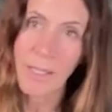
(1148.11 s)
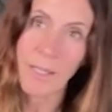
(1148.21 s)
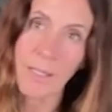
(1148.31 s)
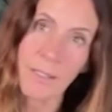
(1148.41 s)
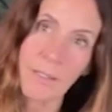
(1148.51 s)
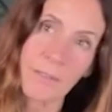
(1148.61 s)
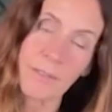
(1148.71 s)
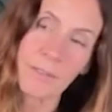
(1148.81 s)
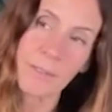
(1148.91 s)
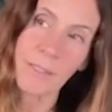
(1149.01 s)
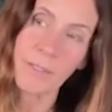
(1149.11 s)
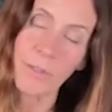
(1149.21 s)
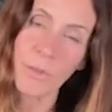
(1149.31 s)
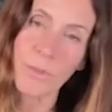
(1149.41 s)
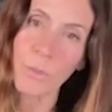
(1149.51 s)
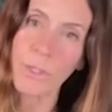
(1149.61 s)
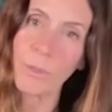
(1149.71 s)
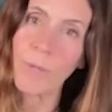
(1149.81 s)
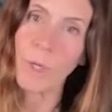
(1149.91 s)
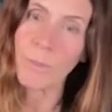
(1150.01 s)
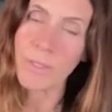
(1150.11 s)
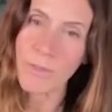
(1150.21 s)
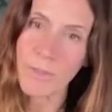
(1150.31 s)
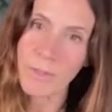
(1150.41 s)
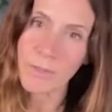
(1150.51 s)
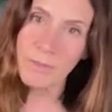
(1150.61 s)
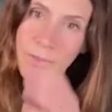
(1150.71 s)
uh, in those real moments.